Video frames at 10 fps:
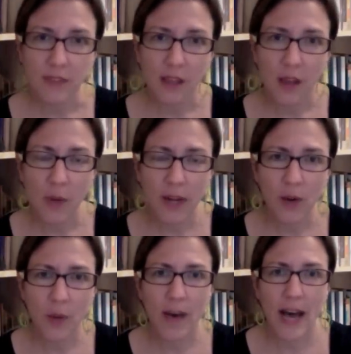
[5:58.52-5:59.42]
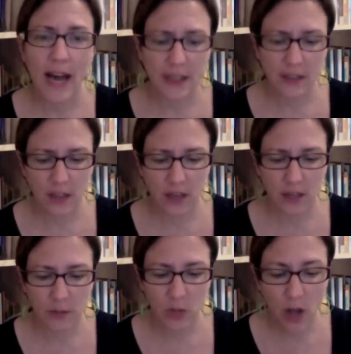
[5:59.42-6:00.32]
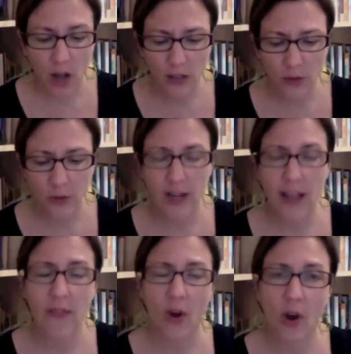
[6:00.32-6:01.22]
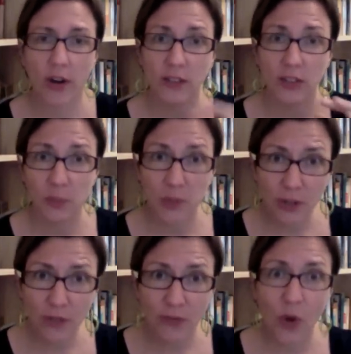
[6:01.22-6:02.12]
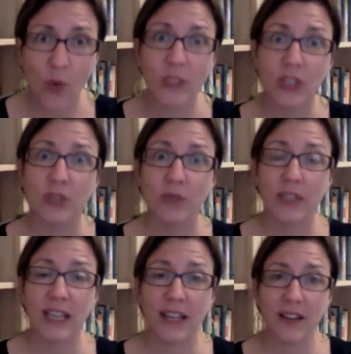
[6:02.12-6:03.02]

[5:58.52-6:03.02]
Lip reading: I want to go back to Hawthorne and the Artist of Beautiful, which you're reading